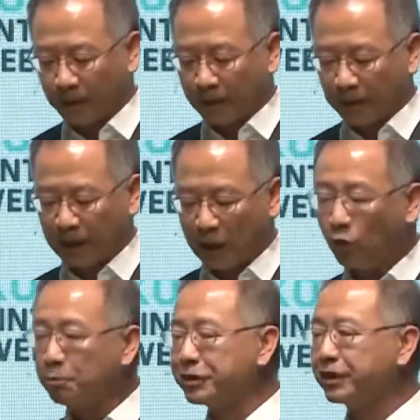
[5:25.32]
And I
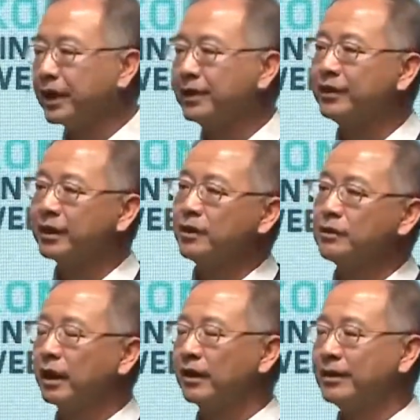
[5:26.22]
won't pretend that these
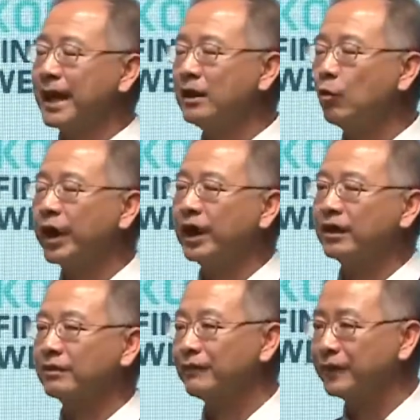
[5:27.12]
are in any way
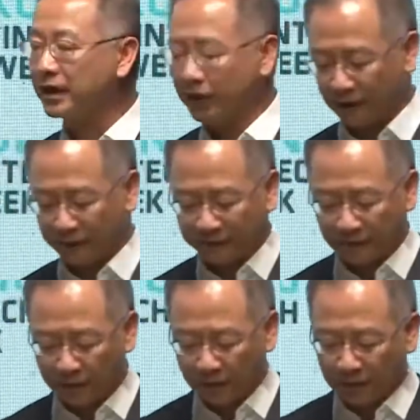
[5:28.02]
definitive,
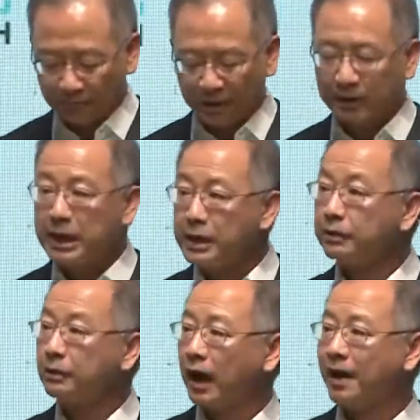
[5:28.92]
but
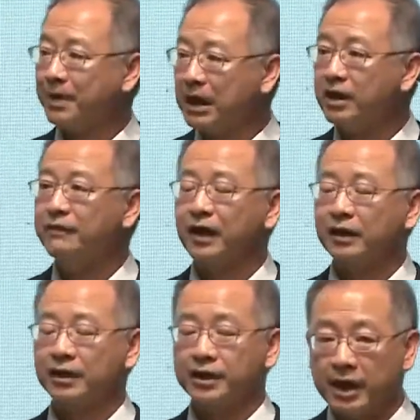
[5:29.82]
these, I believe, are
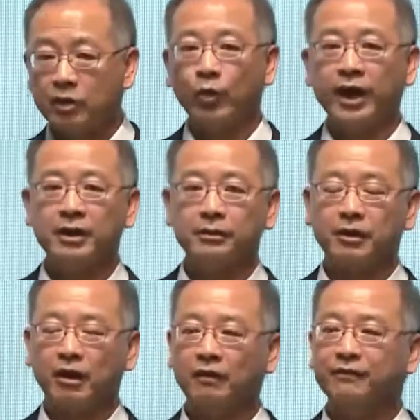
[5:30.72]
the takeaways
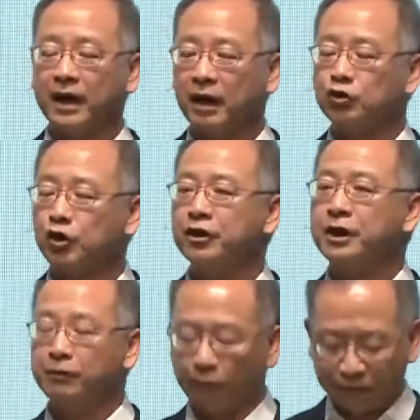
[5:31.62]
of our journey
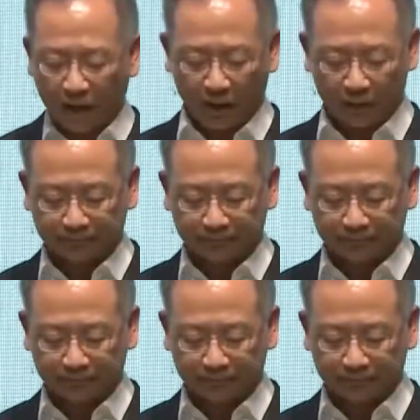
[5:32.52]
so far.